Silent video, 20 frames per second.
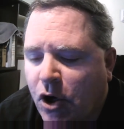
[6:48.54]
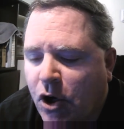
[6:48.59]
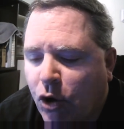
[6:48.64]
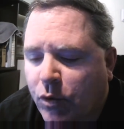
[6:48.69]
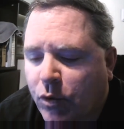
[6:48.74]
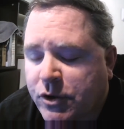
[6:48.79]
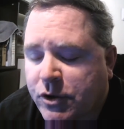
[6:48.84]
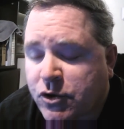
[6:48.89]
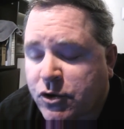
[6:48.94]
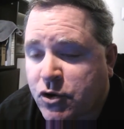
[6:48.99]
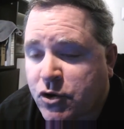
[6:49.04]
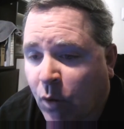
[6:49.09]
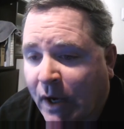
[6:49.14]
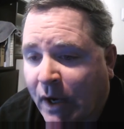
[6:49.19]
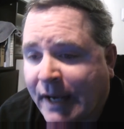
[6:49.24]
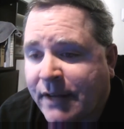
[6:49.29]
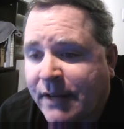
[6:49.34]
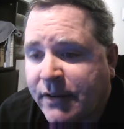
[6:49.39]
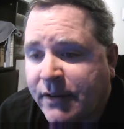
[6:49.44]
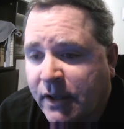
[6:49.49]
which is
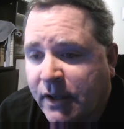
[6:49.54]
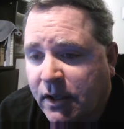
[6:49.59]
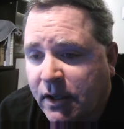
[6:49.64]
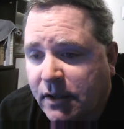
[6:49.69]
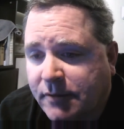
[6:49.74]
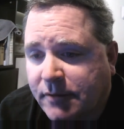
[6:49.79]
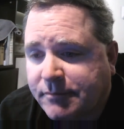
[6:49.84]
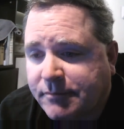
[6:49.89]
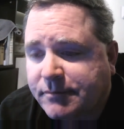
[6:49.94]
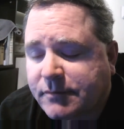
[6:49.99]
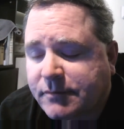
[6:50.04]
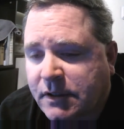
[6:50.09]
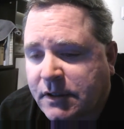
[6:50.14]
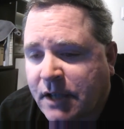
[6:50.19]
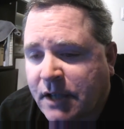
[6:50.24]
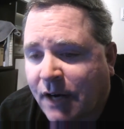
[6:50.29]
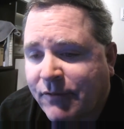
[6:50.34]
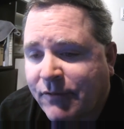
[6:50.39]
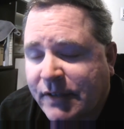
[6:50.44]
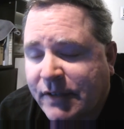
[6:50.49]
why the
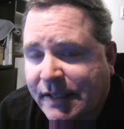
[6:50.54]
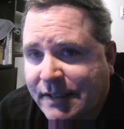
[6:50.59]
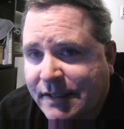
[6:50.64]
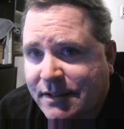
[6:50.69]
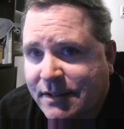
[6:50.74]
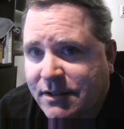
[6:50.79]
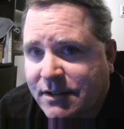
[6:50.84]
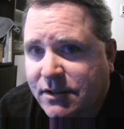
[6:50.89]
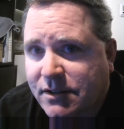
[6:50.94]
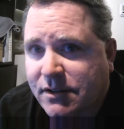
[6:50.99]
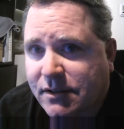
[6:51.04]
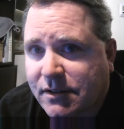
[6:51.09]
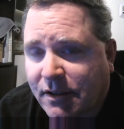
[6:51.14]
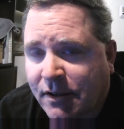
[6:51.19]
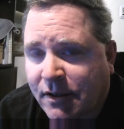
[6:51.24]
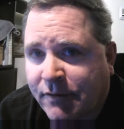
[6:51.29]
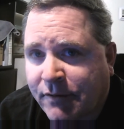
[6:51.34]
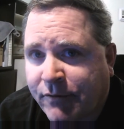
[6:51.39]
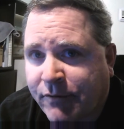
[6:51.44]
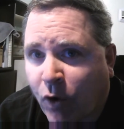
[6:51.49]
covenant
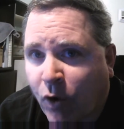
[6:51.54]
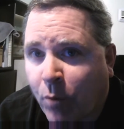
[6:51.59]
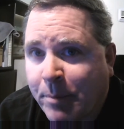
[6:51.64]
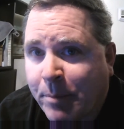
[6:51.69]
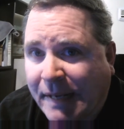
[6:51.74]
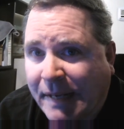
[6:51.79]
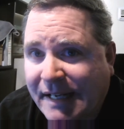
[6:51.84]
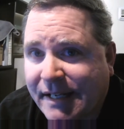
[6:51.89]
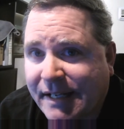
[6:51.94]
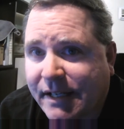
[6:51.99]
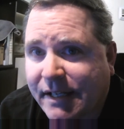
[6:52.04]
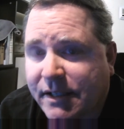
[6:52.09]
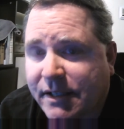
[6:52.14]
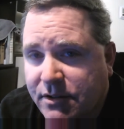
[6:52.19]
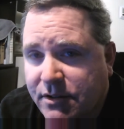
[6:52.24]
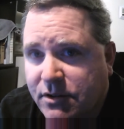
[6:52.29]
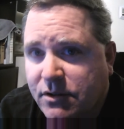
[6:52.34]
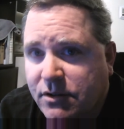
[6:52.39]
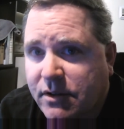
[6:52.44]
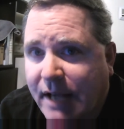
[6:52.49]
of
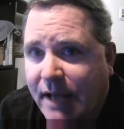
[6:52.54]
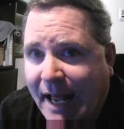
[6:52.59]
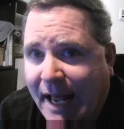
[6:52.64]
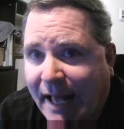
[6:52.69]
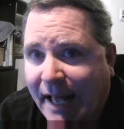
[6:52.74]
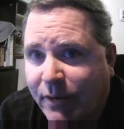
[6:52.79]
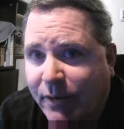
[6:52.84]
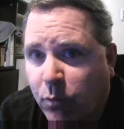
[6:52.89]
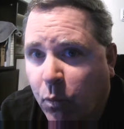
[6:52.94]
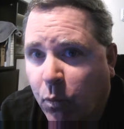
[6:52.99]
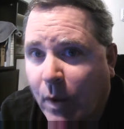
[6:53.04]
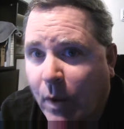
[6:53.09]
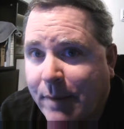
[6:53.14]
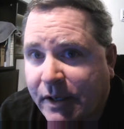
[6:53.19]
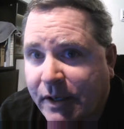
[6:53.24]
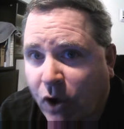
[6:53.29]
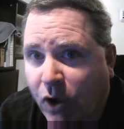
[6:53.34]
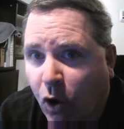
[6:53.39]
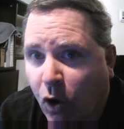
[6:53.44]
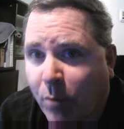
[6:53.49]
obedience had
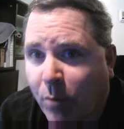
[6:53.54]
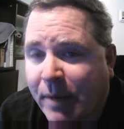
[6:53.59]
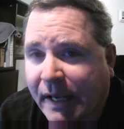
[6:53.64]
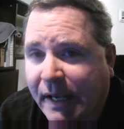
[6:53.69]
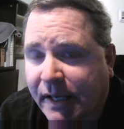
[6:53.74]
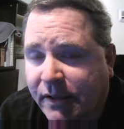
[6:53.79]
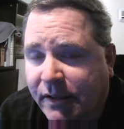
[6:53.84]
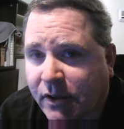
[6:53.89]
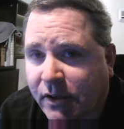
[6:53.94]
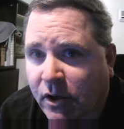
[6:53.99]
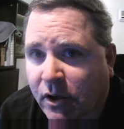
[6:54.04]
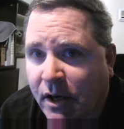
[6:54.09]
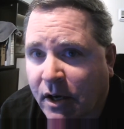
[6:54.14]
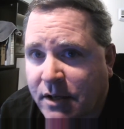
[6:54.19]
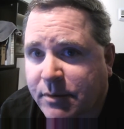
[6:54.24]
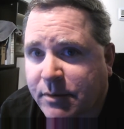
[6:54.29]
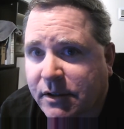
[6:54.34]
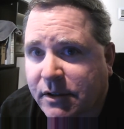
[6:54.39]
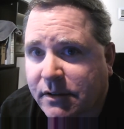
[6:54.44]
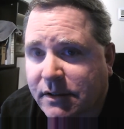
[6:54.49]
women obeying their
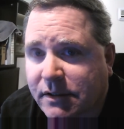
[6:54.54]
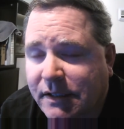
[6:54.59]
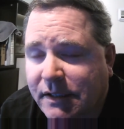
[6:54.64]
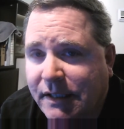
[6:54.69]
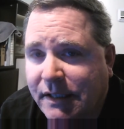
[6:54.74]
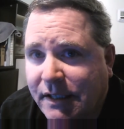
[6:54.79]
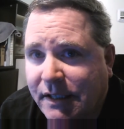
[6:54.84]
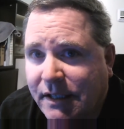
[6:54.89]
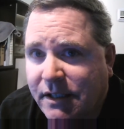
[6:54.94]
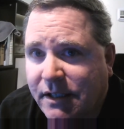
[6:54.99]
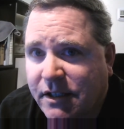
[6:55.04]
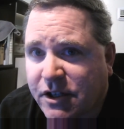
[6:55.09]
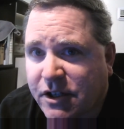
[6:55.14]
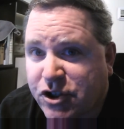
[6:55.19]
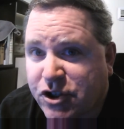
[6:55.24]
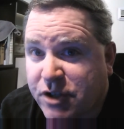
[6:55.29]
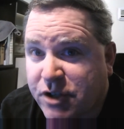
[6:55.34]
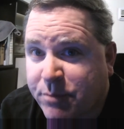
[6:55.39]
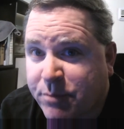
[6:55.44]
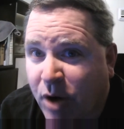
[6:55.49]
husband because
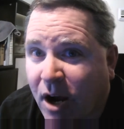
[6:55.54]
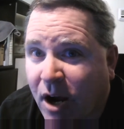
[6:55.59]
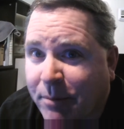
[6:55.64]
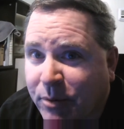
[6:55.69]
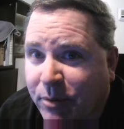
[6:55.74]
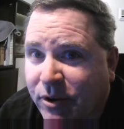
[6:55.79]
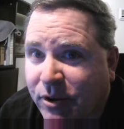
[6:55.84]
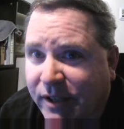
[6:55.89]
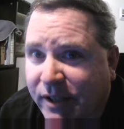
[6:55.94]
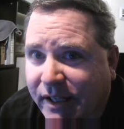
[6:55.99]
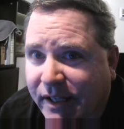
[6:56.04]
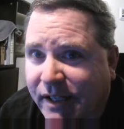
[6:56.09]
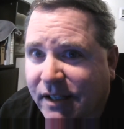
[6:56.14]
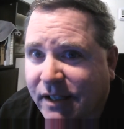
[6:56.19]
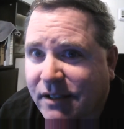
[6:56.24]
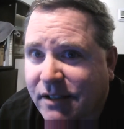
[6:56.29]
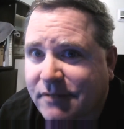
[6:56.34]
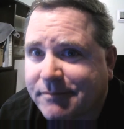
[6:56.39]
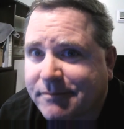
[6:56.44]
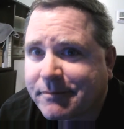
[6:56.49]
she's property.
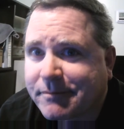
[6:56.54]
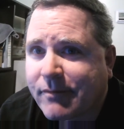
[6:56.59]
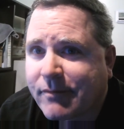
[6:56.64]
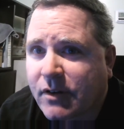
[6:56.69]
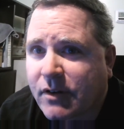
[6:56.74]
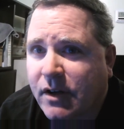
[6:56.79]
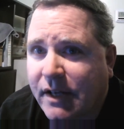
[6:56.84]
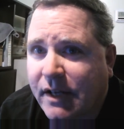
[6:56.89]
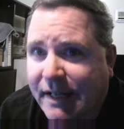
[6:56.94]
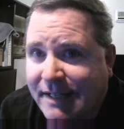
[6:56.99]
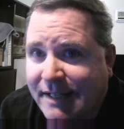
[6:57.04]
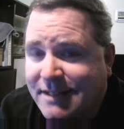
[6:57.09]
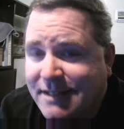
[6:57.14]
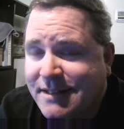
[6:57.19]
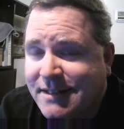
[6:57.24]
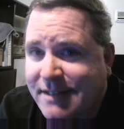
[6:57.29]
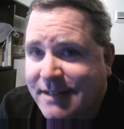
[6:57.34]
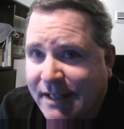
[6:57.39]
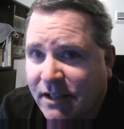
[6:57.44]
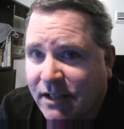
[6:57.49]
It's
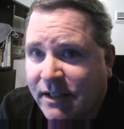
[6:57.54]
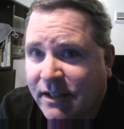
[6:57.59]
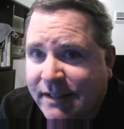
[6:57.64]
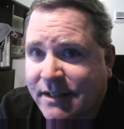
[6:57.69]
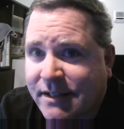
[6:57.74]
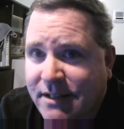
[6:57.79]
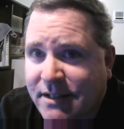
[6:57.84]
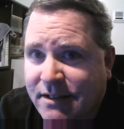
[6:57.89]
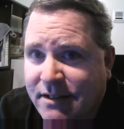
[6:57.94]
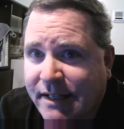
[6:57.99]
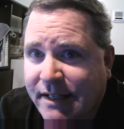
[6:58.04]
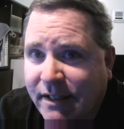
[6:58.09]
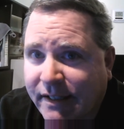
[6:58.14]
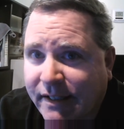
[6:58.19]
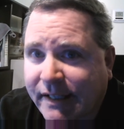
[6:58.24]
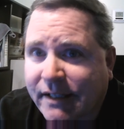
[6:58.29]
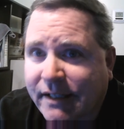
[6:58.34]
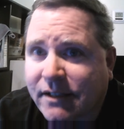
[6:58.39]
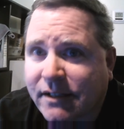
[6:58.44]
still in the sealing.